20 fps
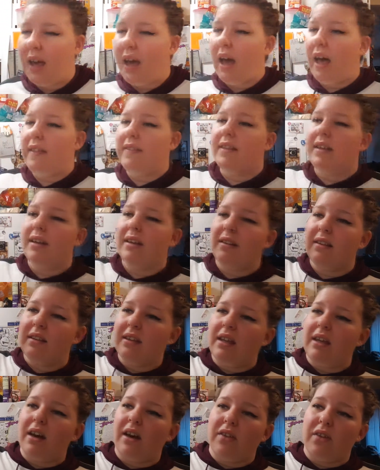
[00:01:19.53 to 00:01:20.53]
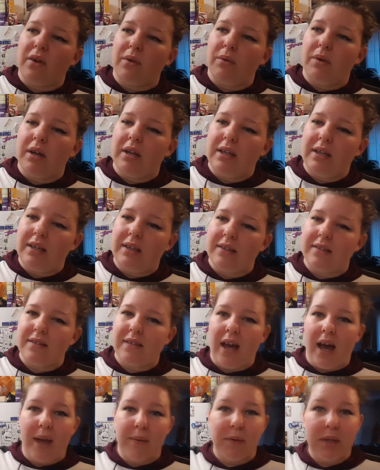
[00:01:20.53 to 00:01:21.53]
And then the other one is
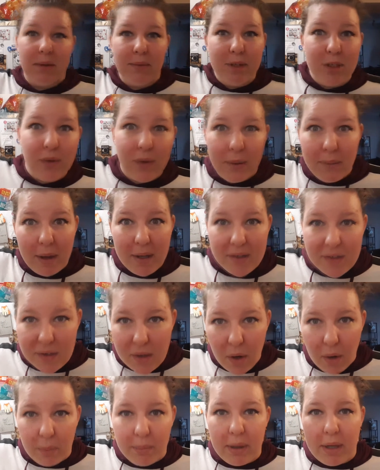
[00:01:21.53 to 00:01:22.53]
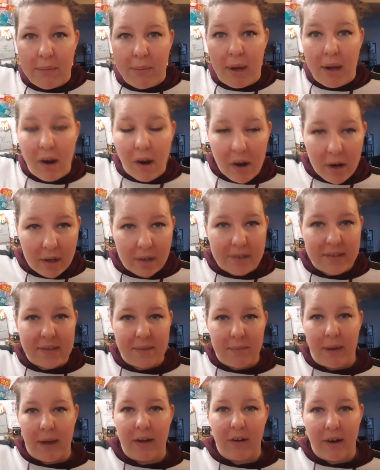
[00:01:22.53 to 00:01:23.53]
I'm going to be doing my soap and my arts and
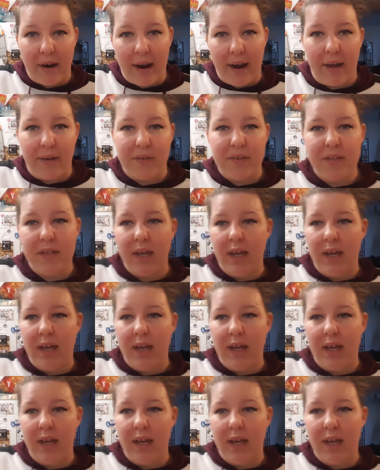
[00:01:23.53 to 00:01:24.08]
my crafts,